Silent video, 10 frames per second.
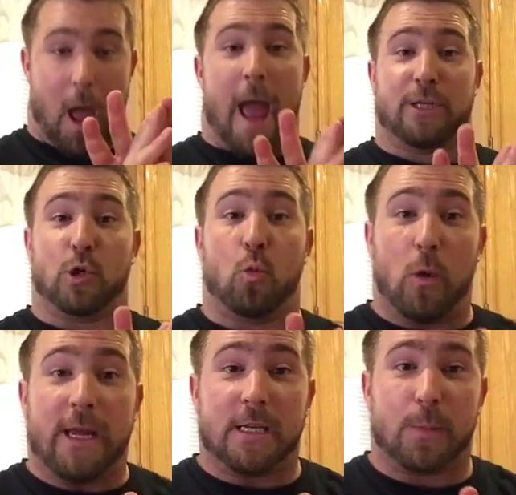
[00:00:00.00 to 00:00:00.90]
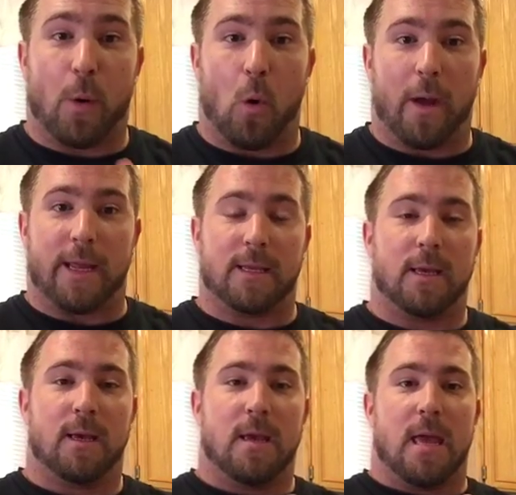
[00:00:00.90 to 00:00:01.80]
at your weakest point
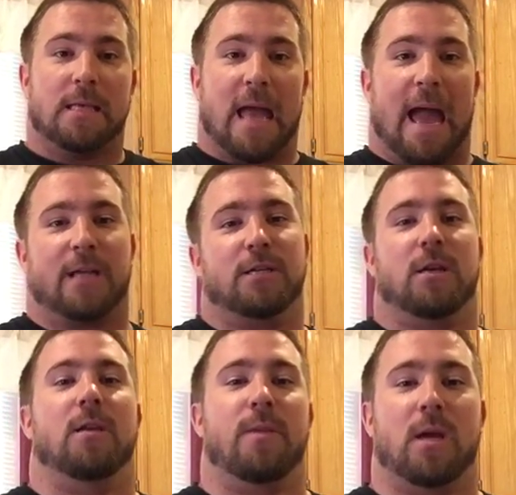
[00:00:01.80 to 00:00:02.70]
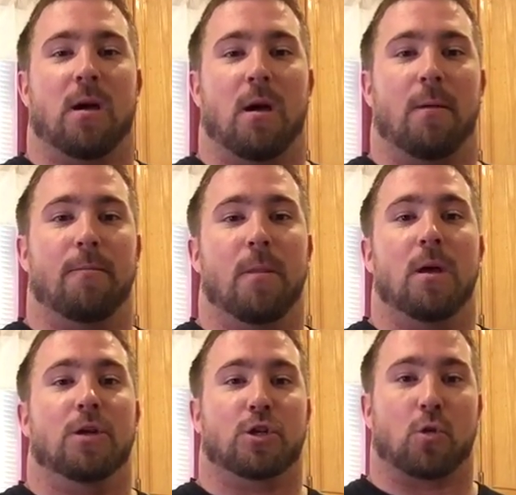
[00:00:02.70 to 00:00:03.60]
is actually going to become
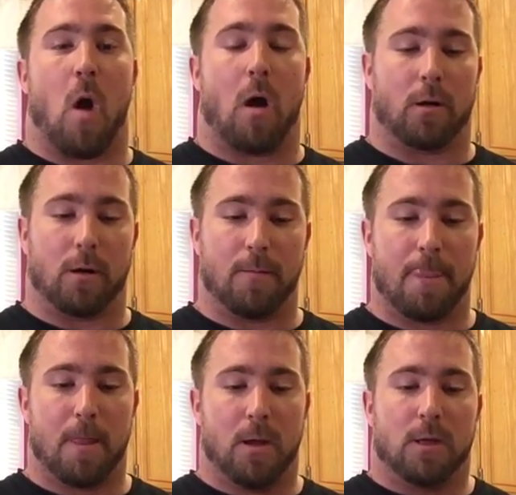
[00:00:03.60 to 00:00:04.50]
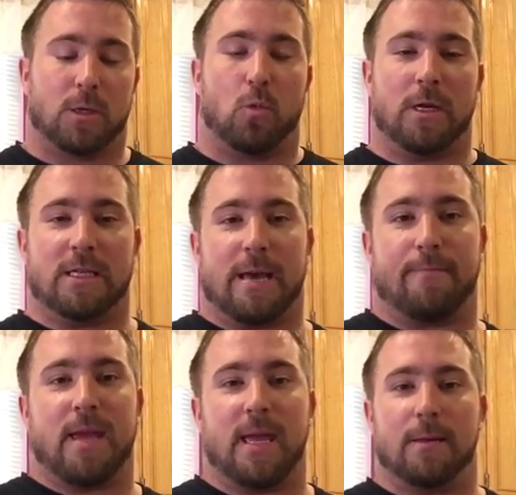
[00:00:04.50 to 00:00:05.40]
stronger. So what does
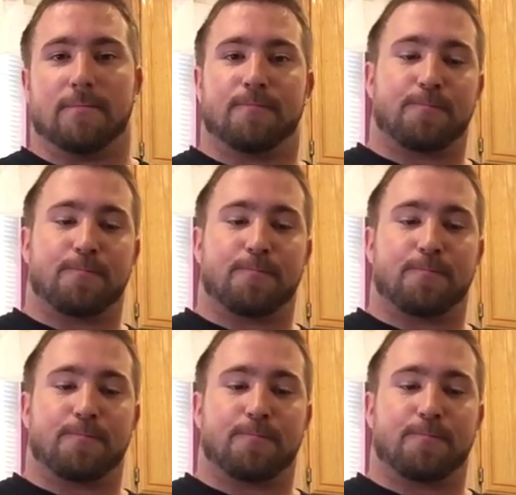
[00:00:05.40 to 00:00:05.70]
that mean?